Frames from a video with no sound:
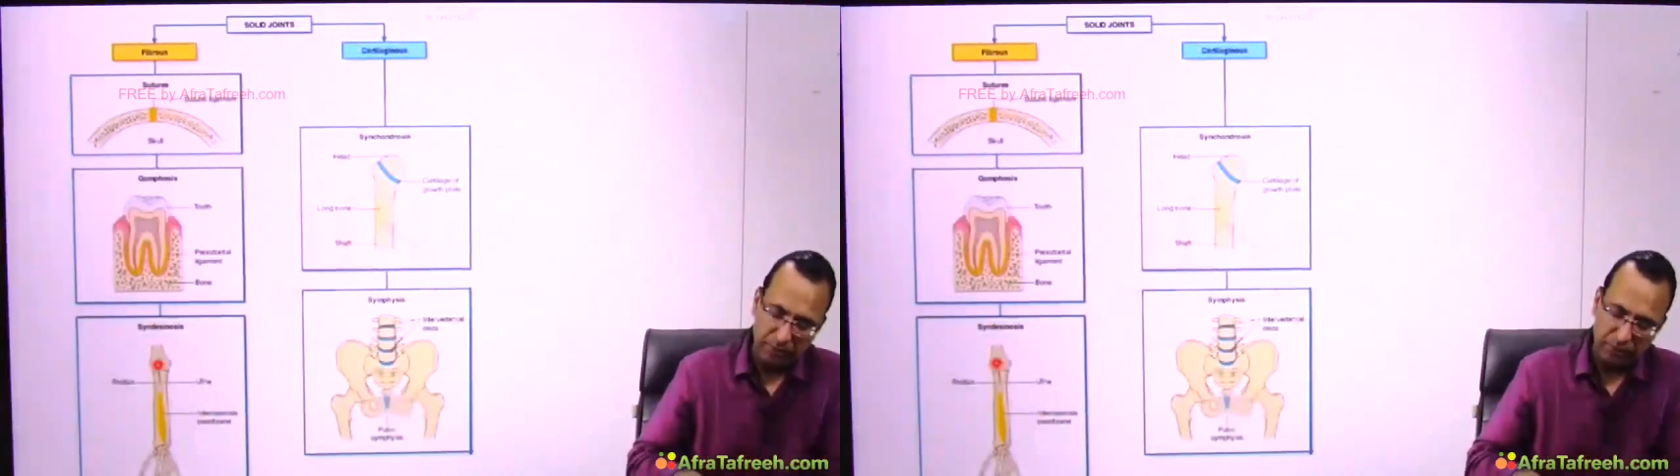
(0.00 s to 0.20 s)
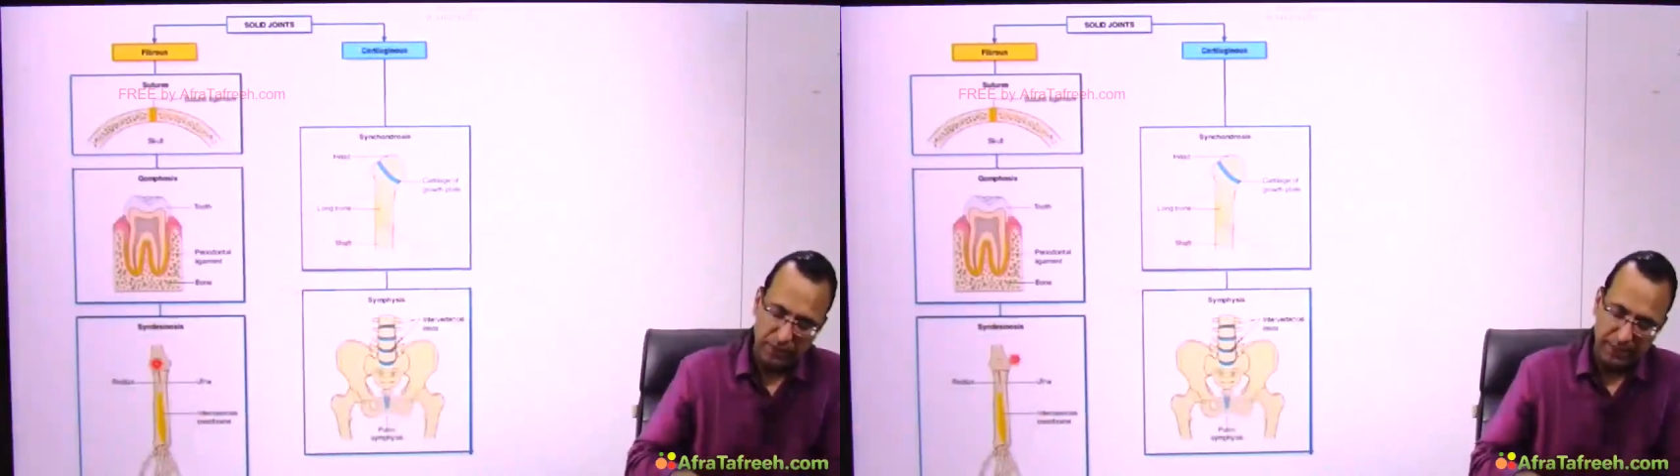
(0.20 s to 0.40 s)

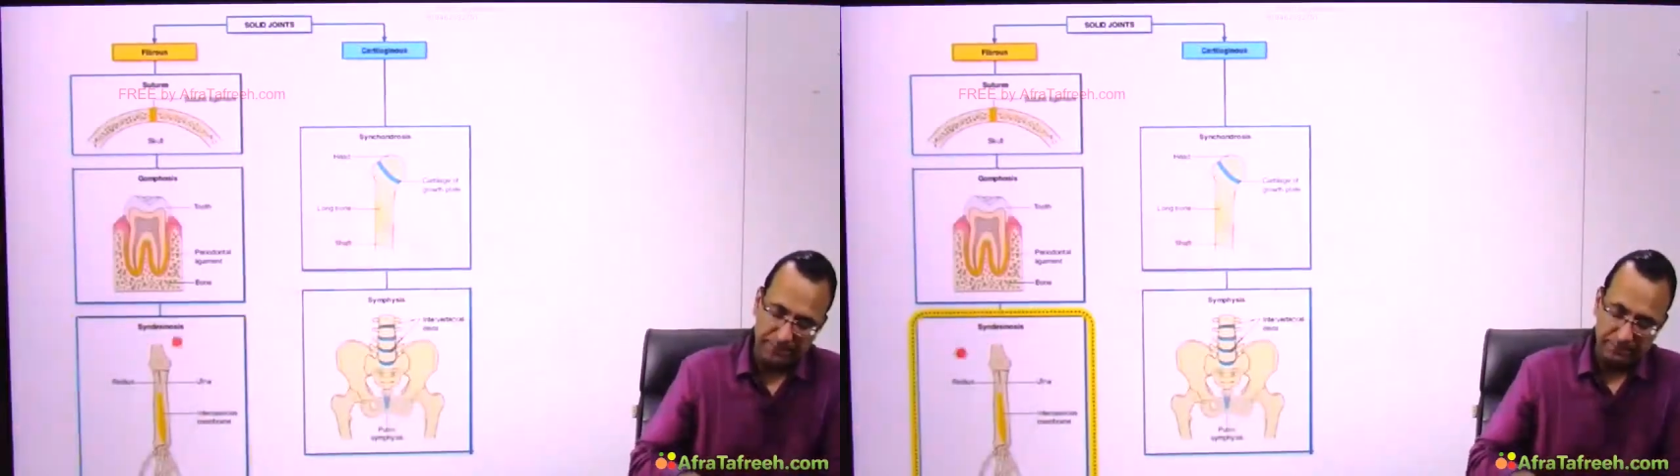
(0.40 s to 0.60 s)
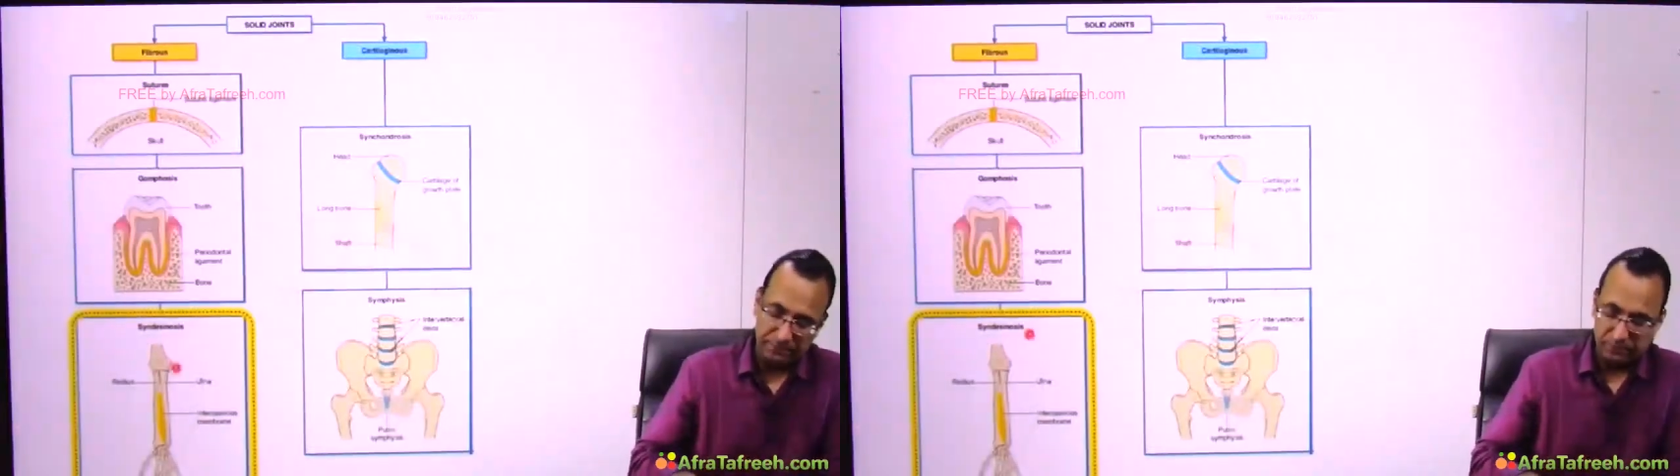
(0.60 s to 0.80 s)
of
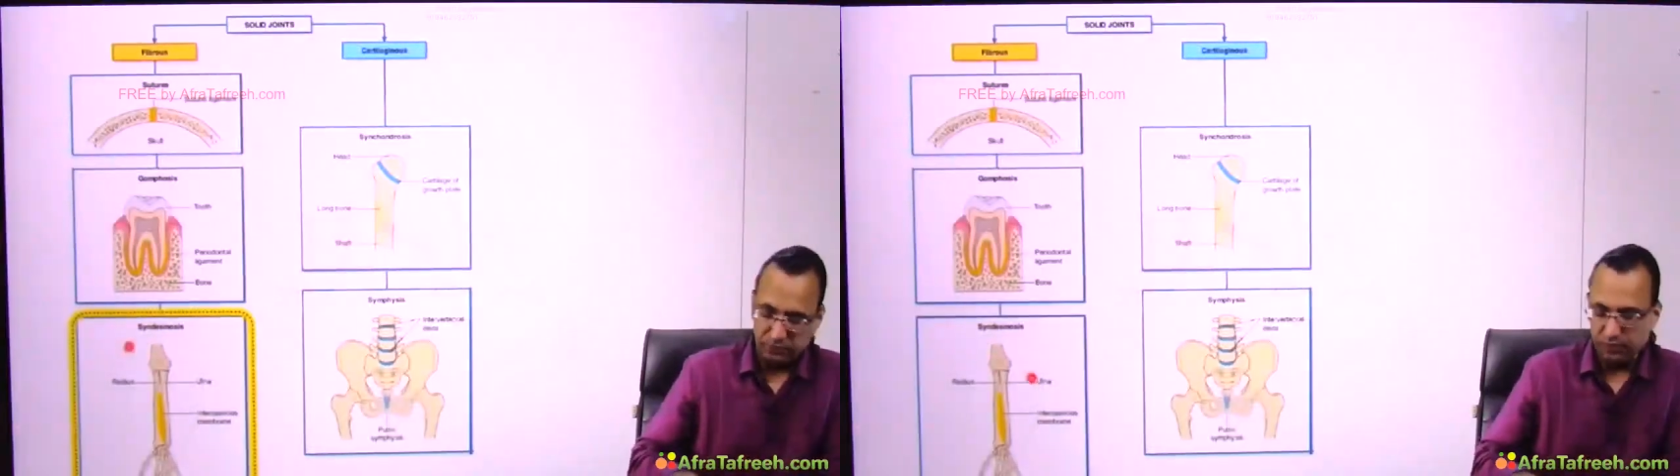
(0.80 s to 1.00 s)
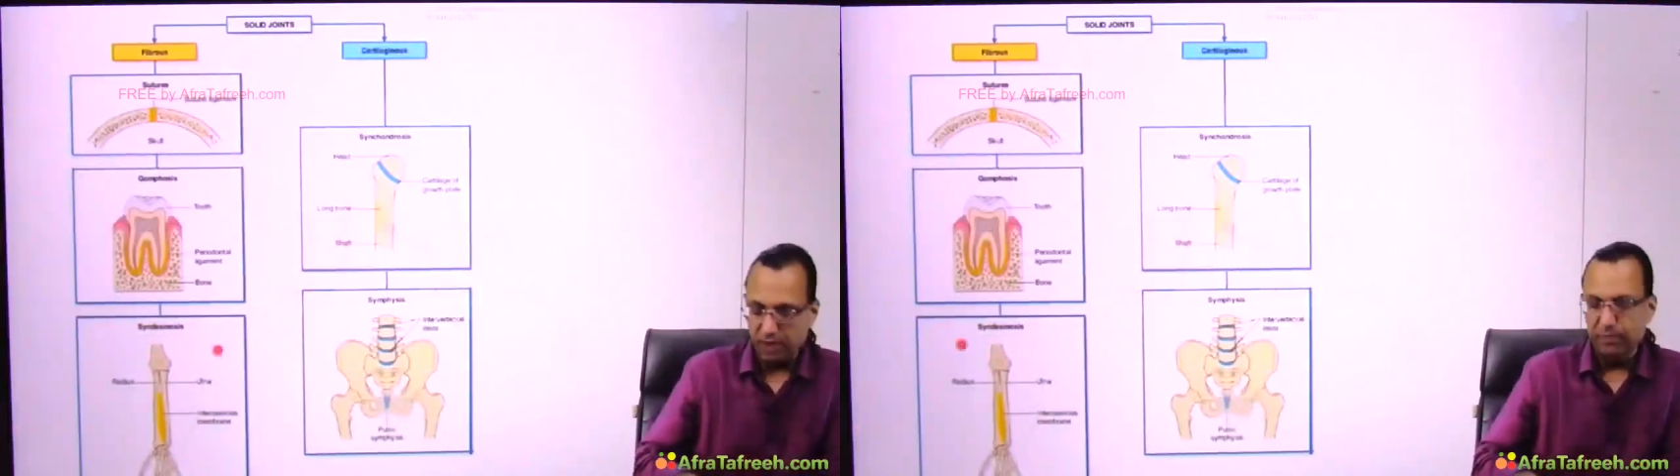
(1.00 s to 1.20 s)
the
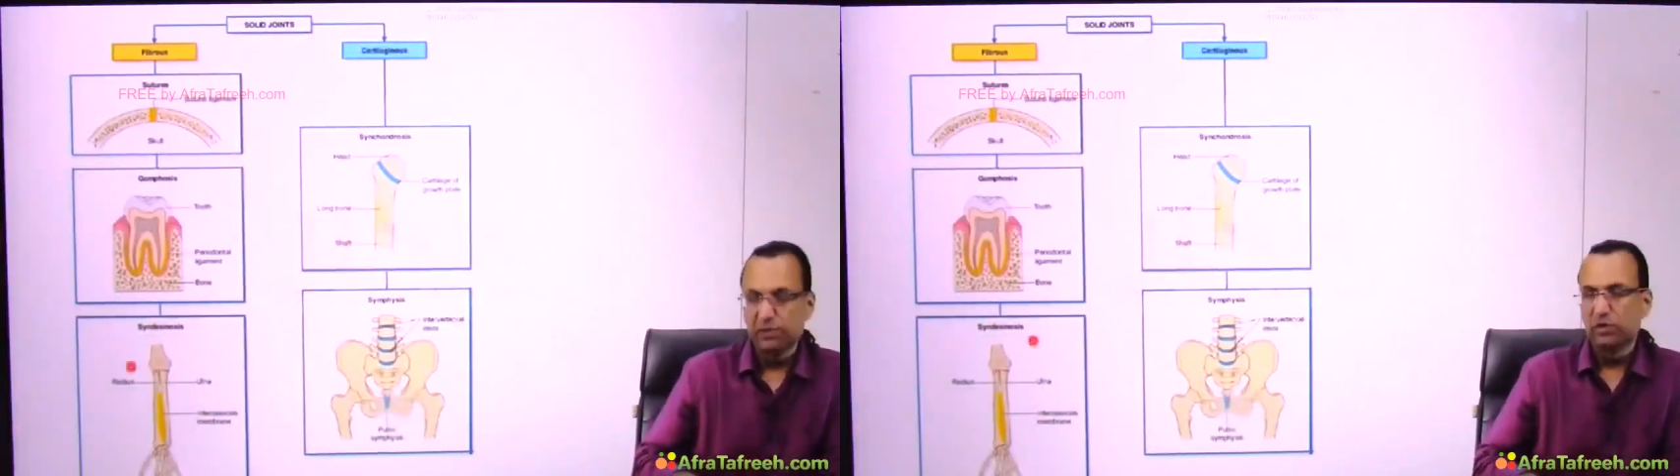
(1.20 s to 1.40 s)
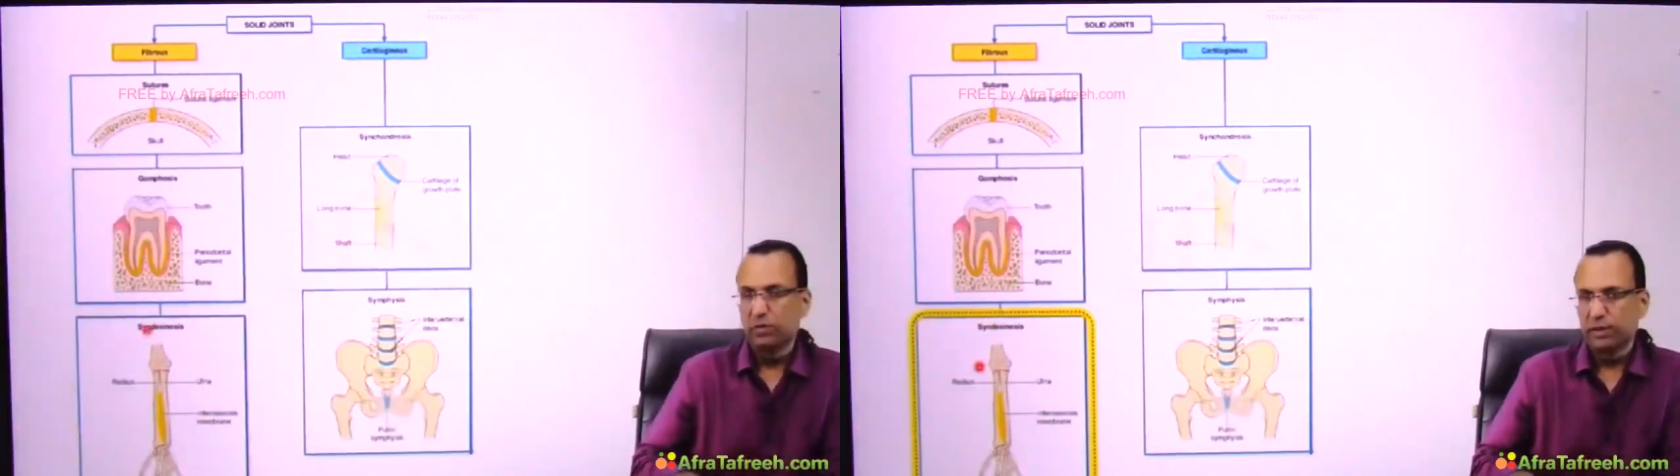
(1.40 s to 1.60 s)

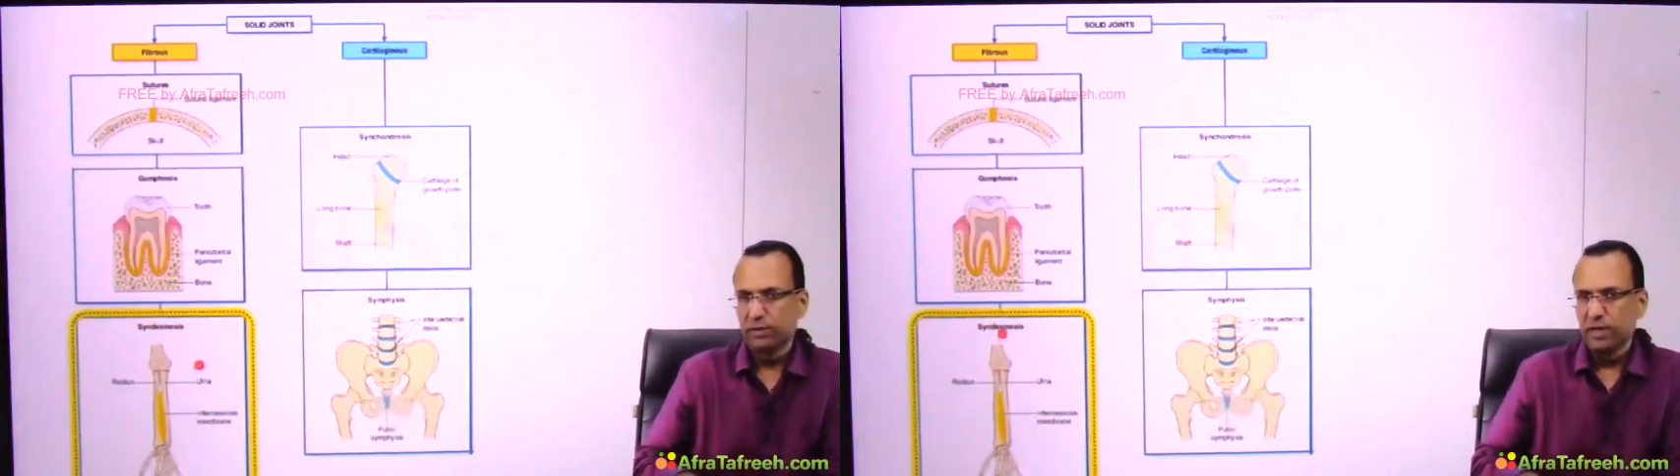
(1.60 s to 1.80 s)
fibrous joint?